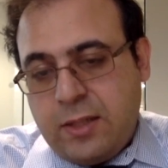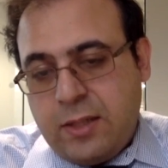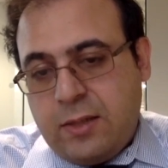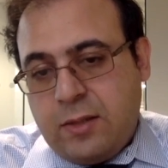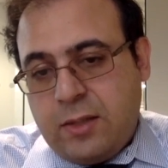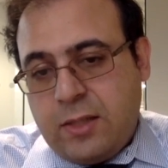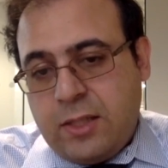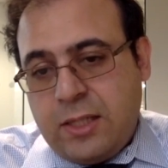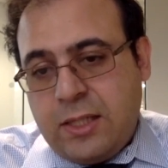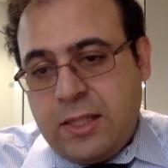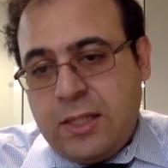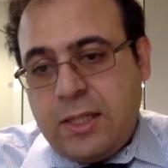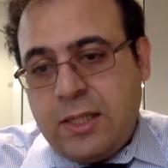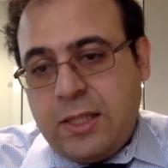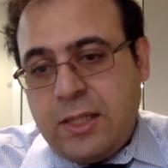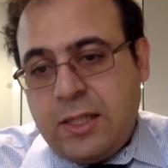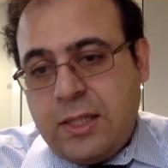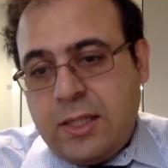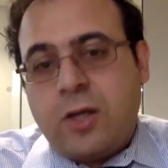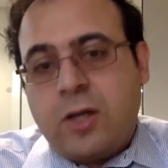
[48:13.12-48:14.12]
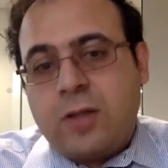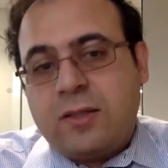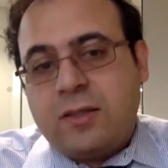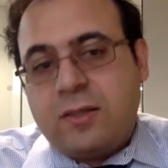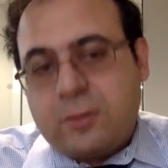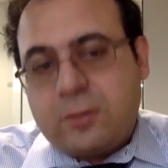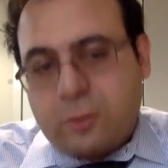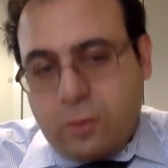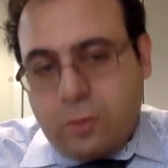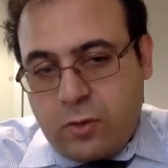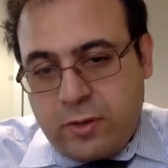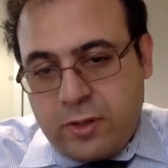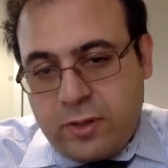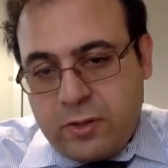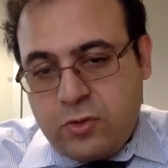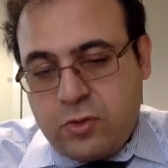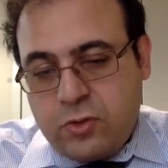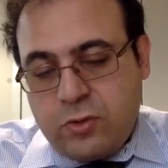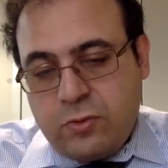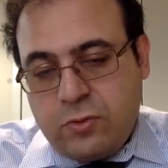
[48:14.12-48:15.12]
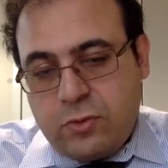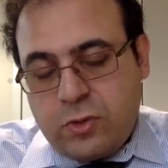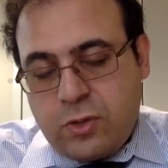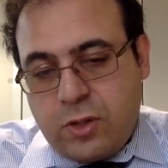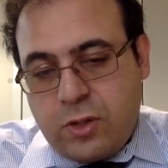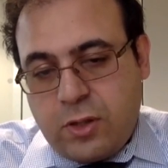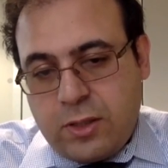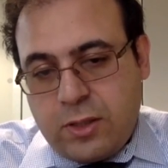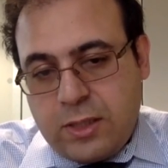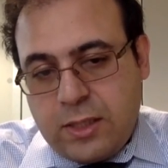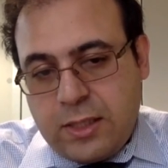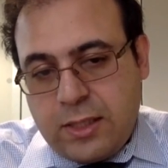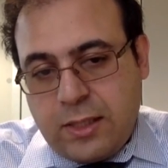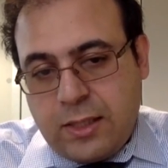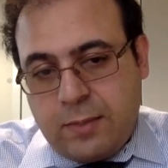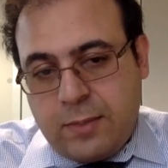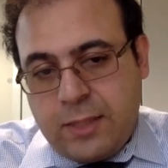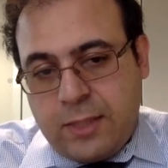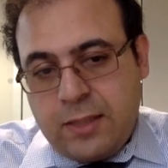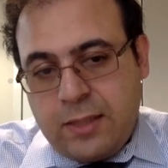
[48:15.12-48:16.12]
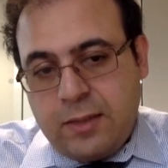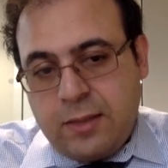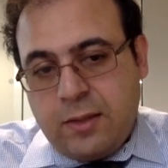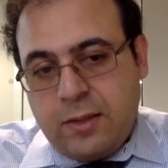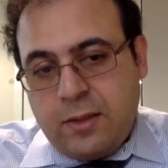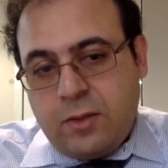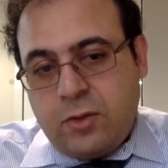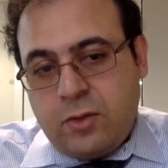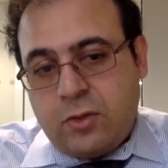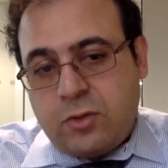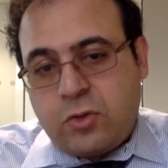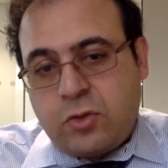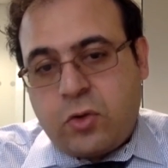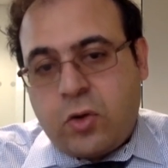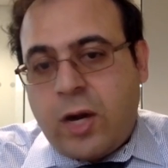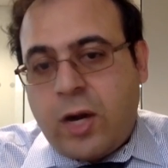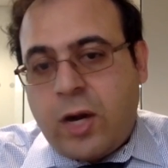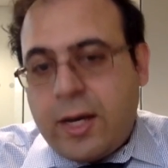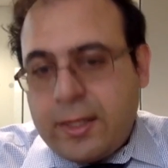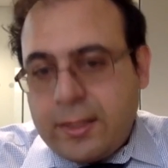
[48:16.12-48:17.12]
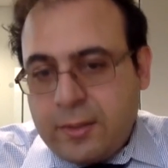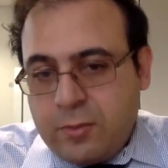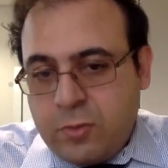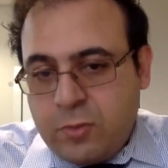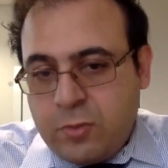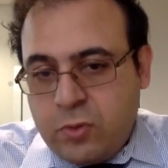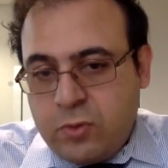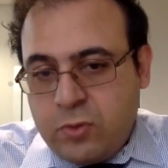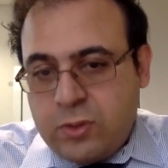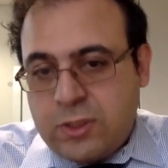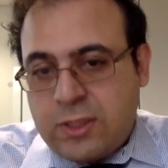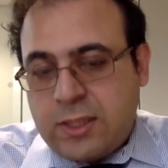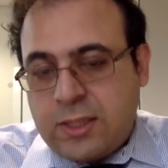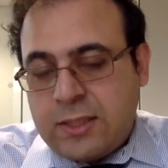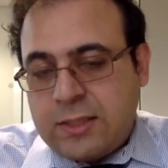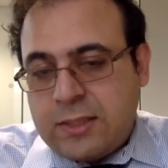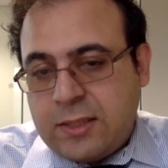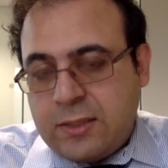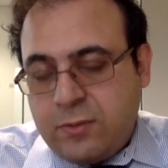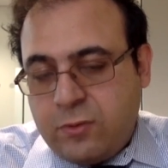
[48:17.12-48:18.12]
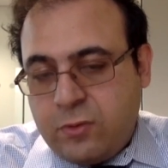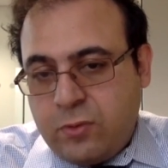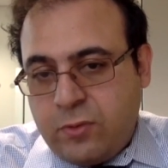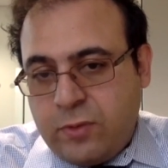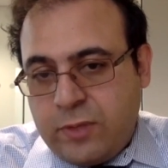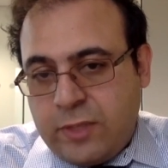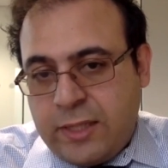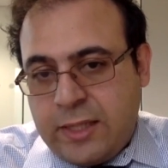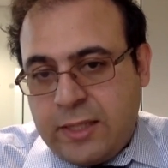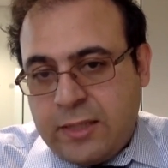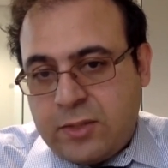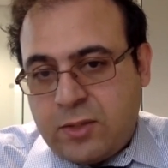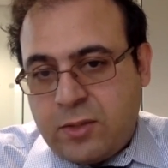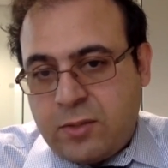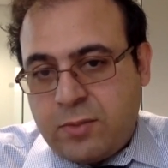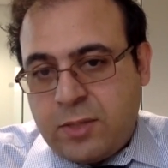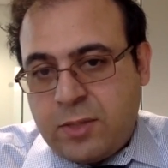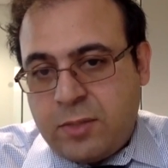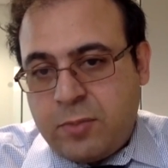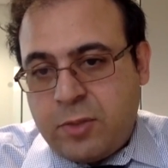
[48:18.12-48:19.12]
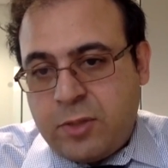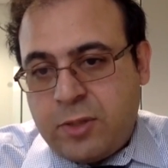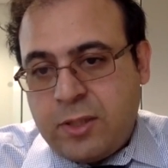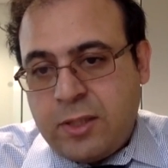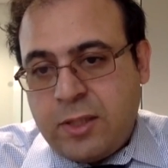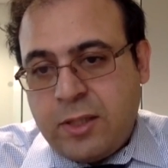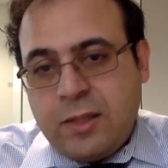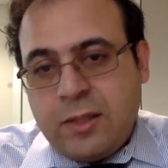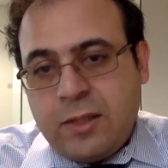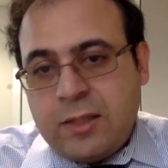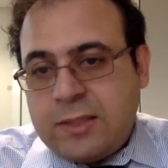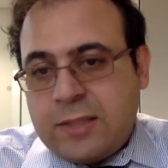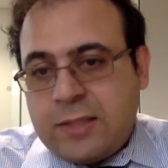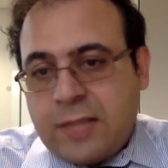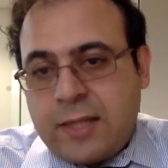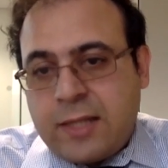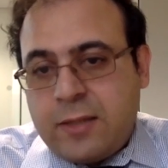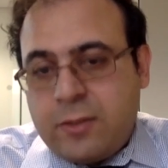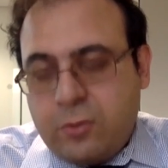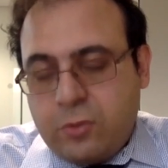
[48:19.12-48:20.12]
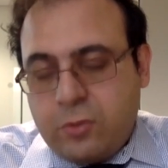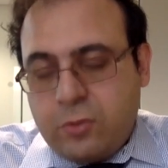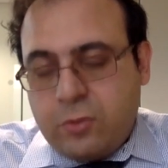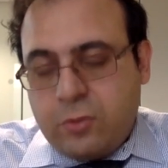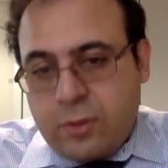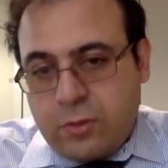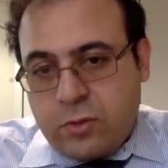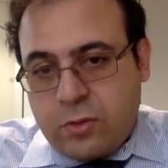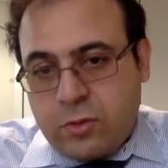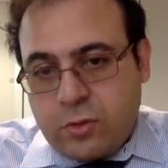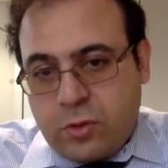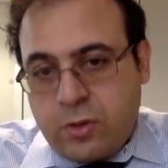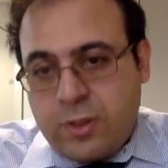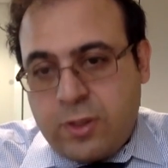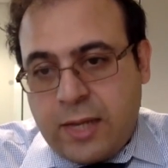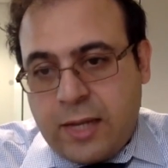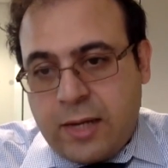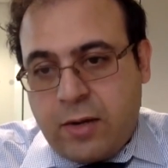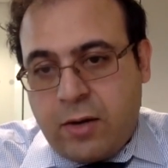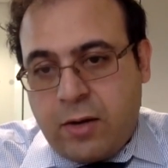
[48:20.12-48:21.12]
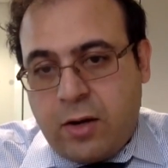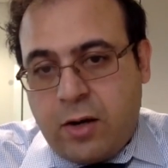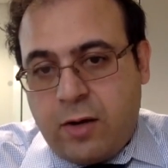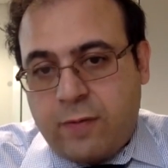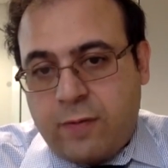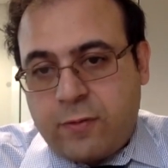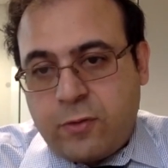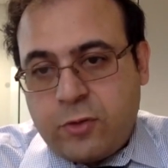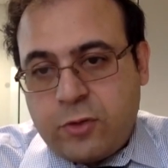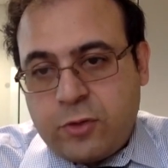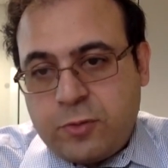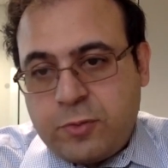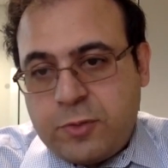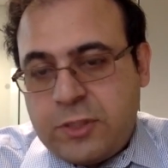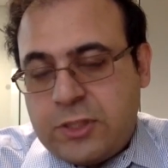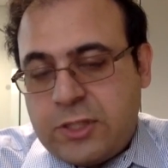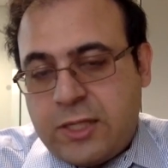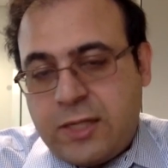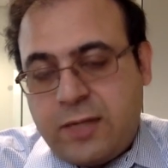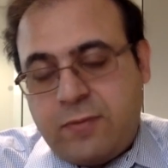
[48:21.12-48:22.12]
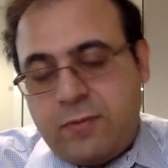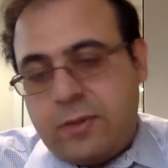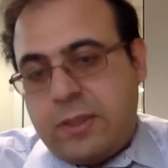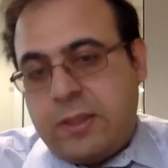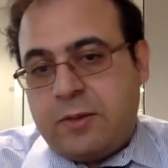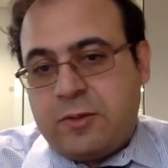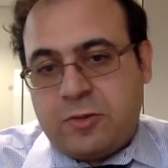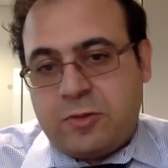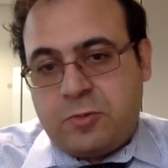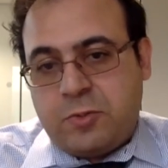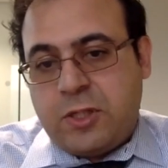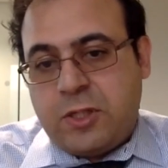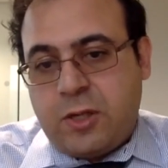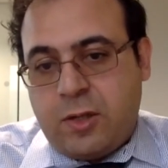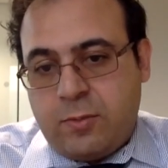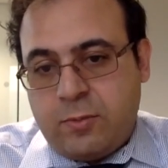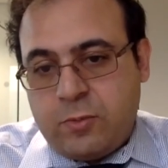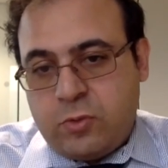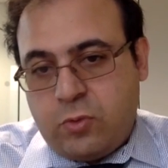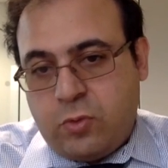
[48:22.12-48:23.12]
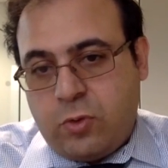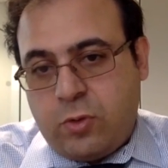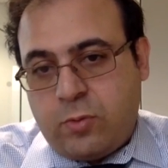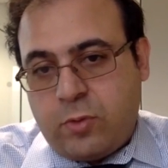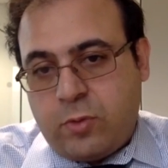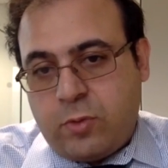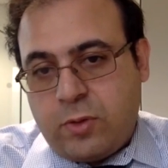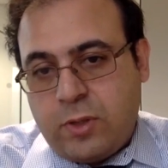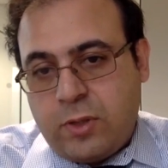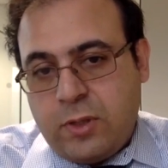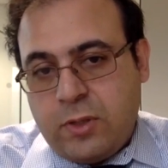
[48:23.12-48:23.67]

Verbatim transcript: It, it's not to discourage you, John. I mean, you try the music and see if you regain something, but the second you turn that off, your speech and everything becomes normal.